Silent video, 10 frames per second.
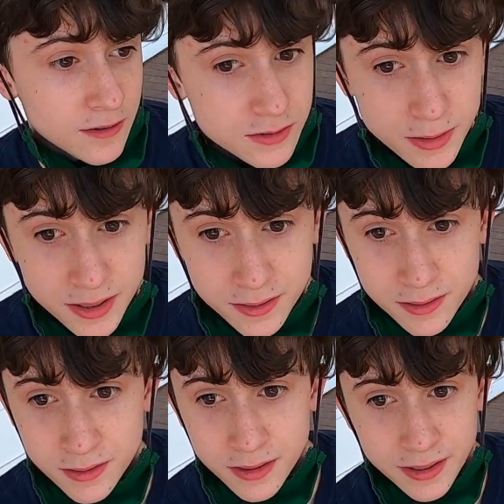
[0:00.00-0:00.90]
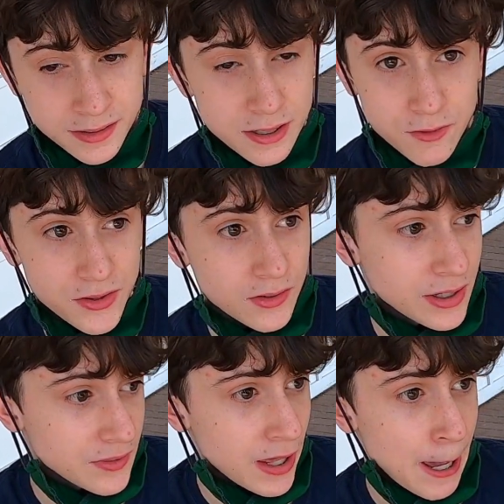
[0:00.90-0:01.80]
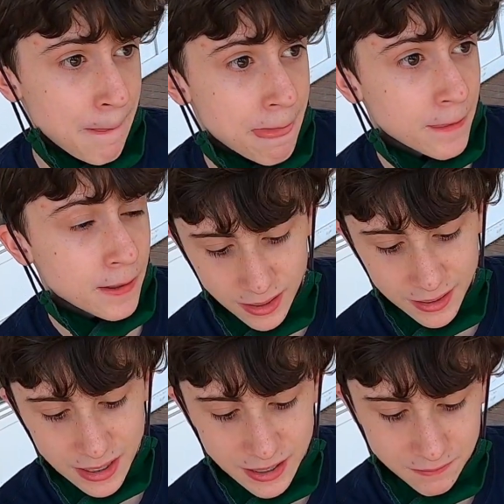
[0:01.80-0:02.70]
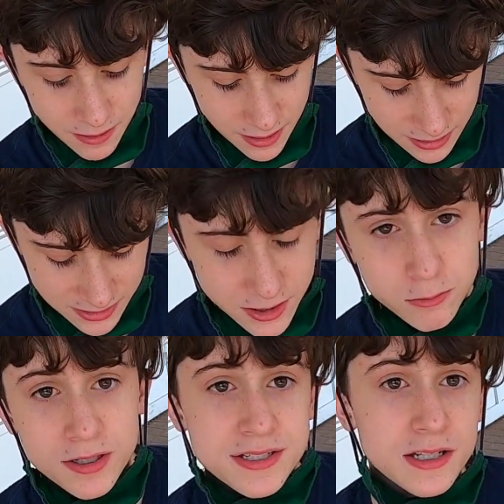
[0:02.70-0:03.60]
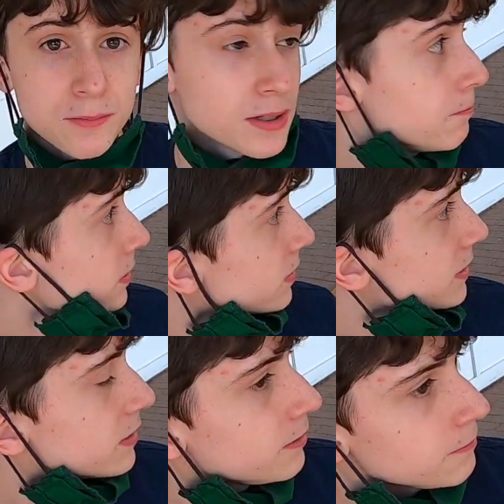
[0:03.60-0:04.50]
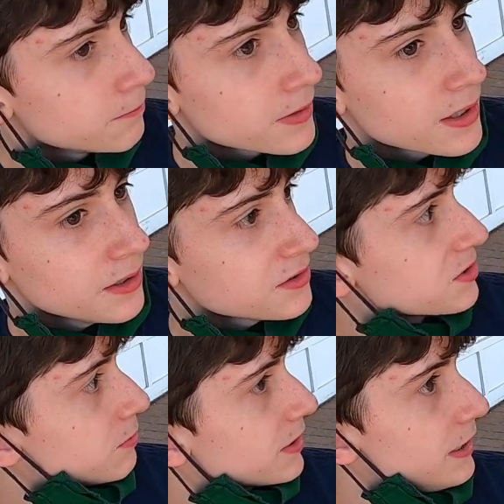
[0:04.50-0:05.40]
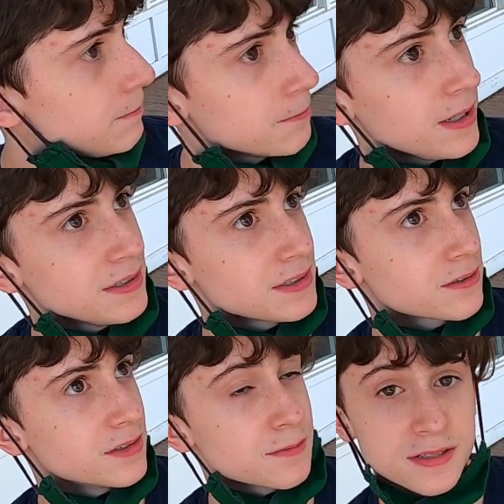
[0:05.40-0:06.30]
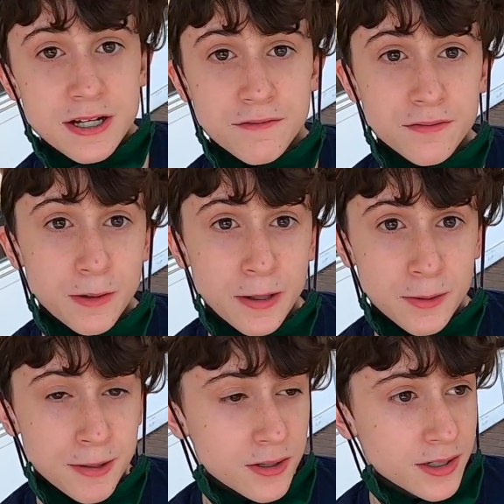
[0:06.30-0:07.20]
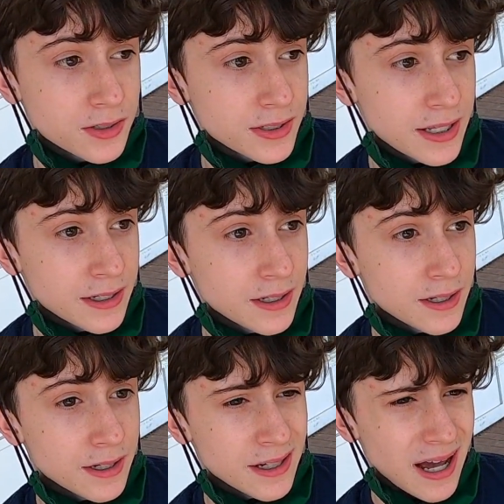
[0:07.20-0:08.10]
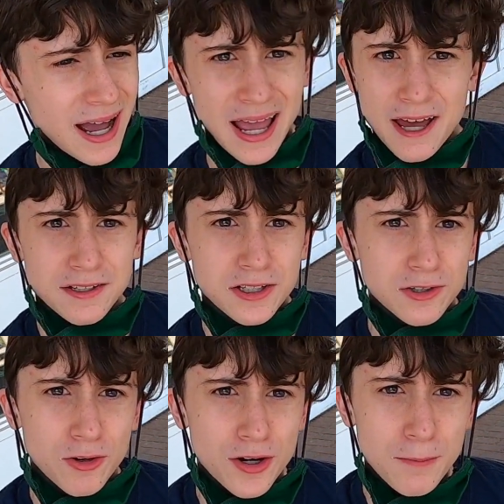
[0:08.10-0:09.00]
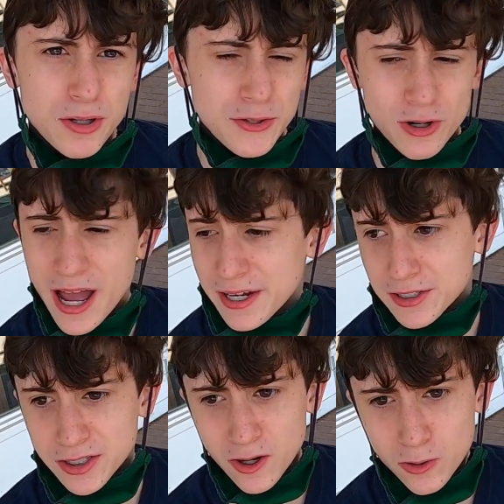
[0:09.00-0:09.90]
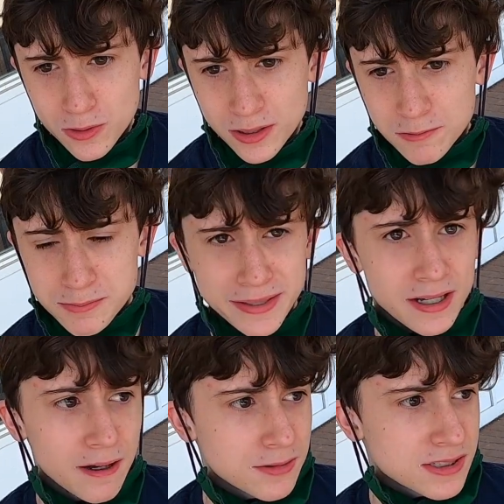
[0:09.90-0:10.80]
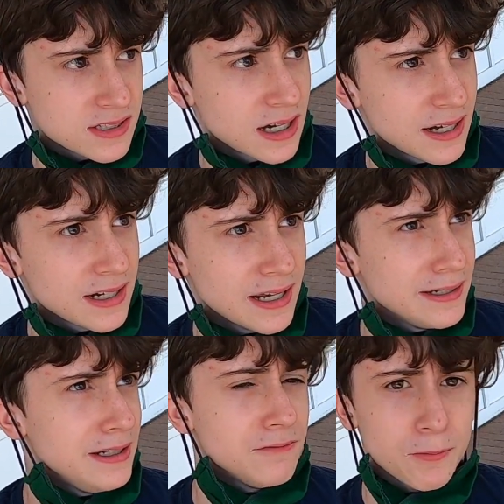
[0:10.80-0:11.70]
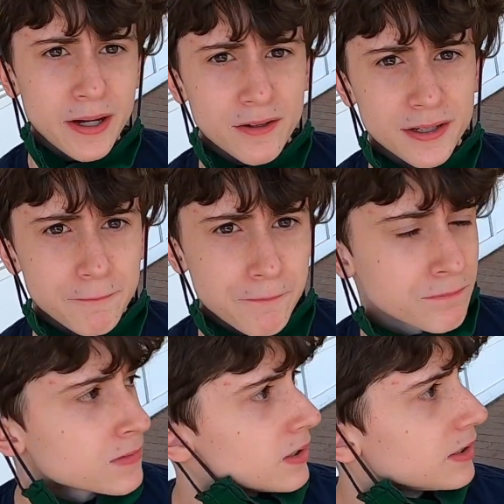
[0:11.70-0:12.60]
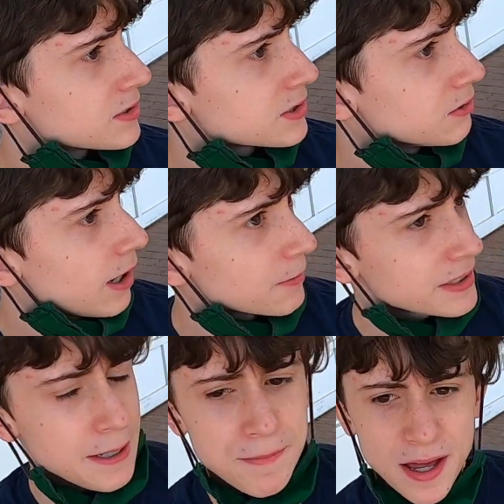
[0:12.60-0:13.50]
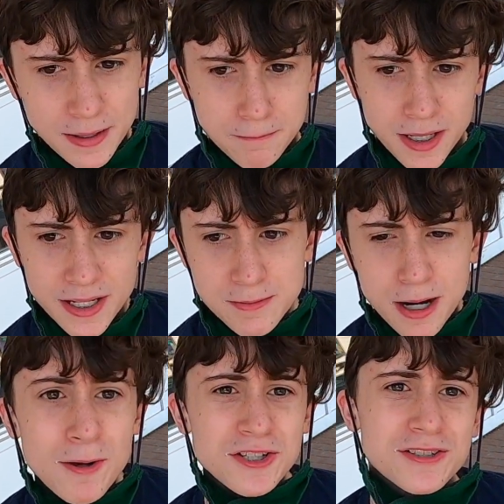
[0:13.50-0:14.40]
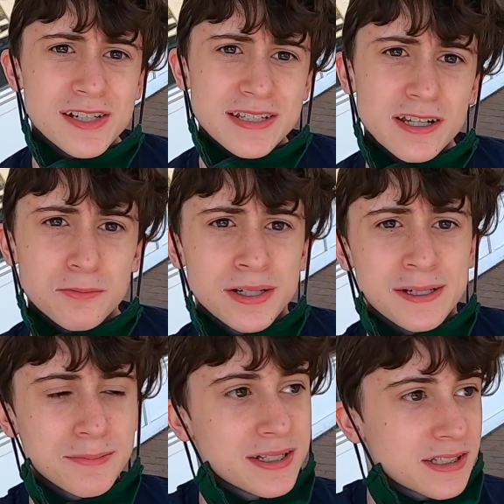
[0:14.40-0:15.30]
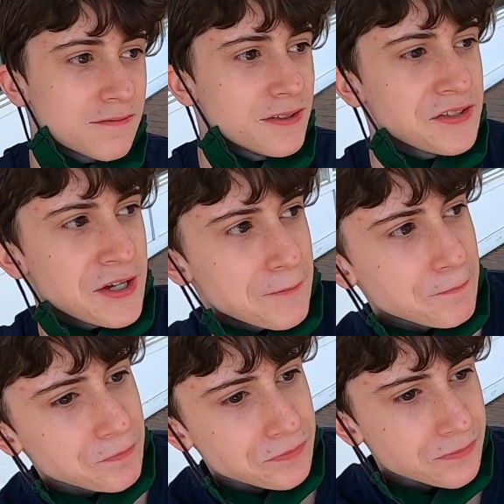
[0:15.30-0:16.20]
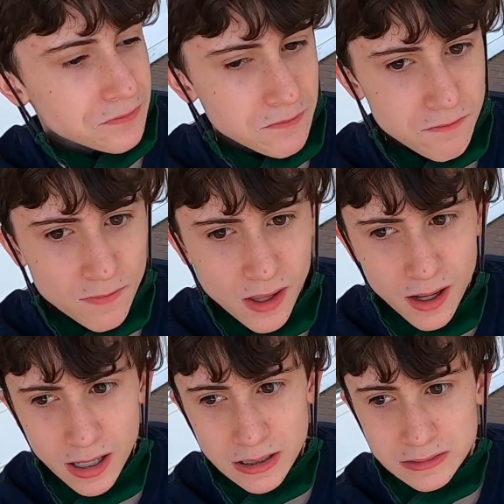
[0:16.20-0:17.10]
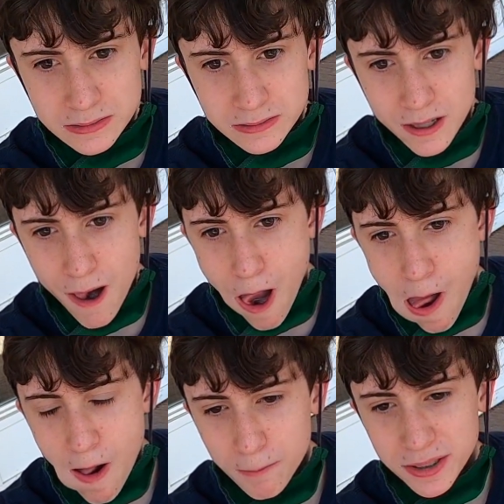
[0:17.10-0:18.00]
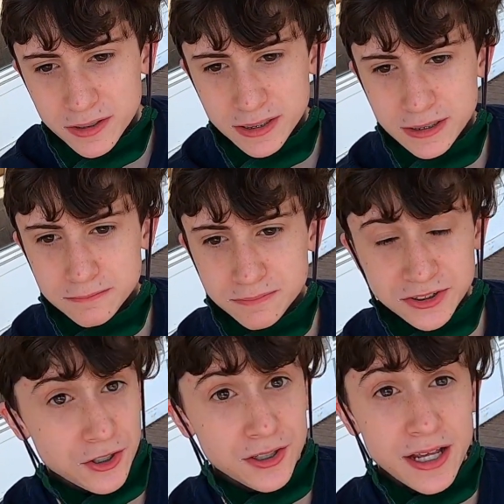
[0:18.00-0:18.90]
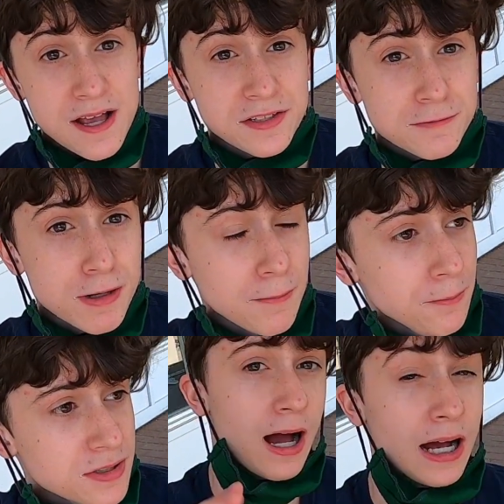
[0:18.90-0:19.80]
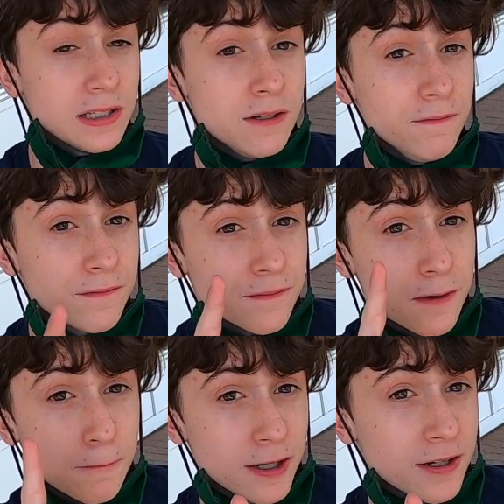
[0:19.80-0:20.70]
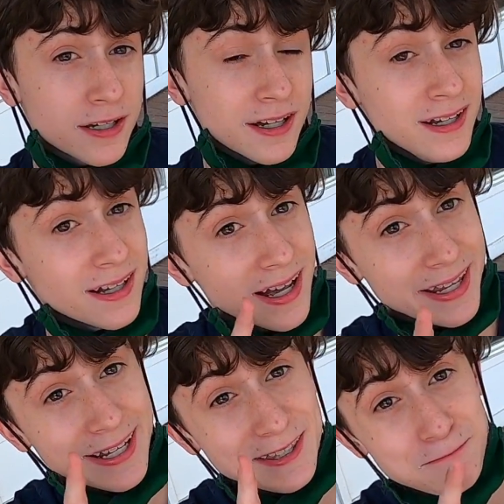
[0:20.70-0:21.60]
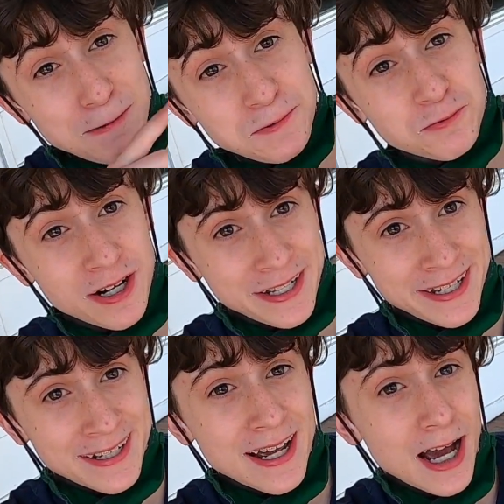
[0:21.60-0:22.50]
Lives Matter and everything like that. And I, and I still want to celebrate America, but I also want to keep in mind that there is some stuff about America that I hadn't grown up with or hadn't known. I was being, I was kind of naive about it. And so I'm gonna keep that in mind, but I'm also gonna celebrate it because I feel like uh, America certainly has its problems. I love America. I hate the people running it.